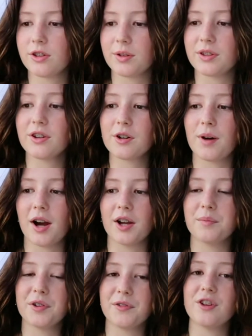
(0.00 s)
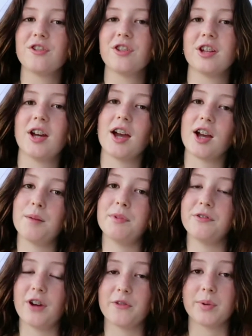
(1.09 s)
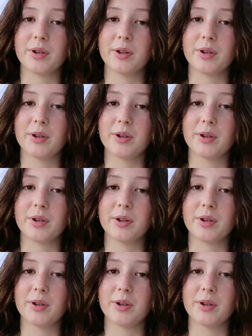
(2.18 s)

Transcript: So it took a while, but eventually I got my five